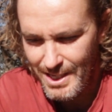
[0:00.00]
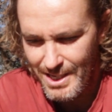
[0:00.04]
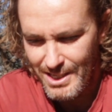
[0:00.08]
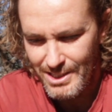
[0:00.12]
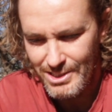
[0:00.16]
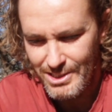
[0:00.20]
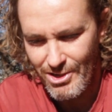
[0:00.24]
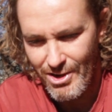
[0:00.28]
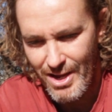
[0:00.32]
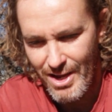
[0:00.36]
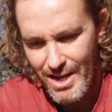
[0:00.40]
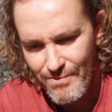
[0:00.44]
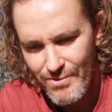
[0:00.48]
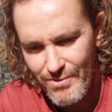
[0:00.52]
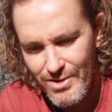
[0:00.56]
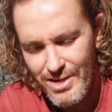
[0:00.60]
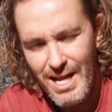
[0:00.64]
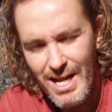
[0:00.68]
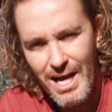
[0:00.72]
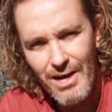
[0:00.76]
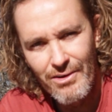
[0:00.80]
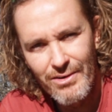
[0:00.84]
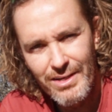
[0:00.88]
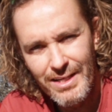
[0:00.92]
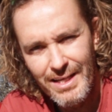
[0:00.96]
So every
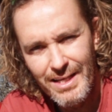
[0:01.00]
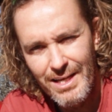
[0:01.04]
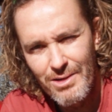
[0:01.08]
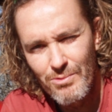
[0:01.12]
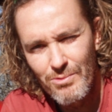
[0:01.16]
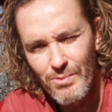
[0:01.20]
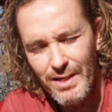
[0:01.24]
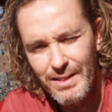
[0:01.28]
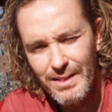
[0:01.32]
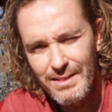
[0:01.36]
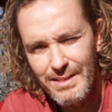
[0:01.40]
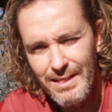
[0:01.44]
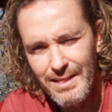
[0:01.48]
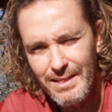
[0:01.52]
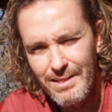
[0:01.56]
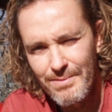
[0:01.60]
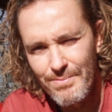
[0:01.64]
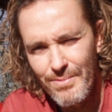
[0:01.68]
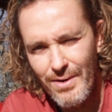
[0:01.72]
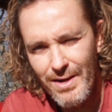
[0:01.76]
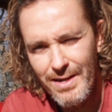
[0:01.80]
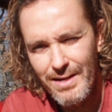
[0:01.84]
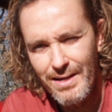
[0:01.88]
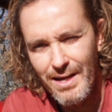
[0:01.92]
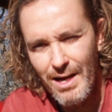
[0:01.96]
now and again when I take a
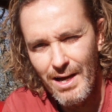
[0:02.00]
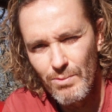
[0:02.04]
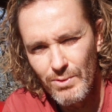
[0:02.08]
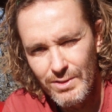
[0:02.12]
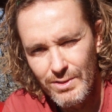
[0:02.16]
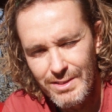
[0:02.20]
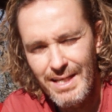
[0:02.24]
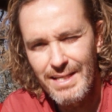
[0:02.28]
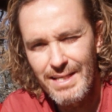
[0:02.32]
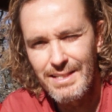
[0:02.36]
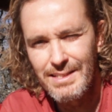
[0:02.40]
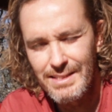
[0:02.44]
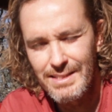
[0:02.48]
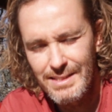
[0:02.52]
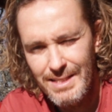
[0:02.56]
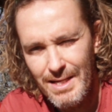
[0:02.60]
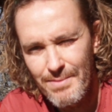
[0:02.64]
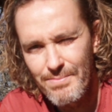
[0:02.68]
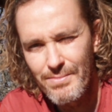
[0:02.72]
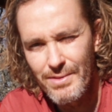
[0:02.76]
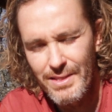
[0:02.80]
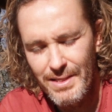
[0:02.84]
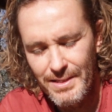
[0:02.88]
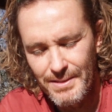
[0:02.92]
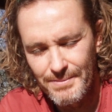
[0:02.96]
break, I would test
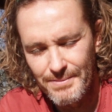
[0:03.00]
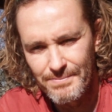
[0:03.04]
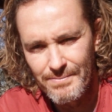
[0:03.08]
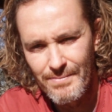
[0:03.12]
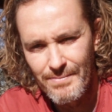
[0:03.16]
something.